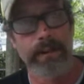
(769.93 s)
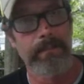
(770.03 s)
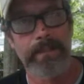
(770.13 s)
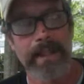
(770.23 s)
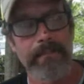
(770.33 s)
get
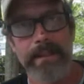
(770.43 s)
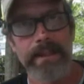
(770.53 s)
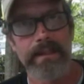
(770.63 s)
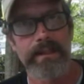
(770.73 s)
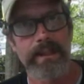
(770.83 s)
played by
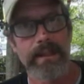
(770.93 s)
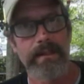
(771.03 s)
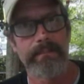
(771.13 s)
this shit.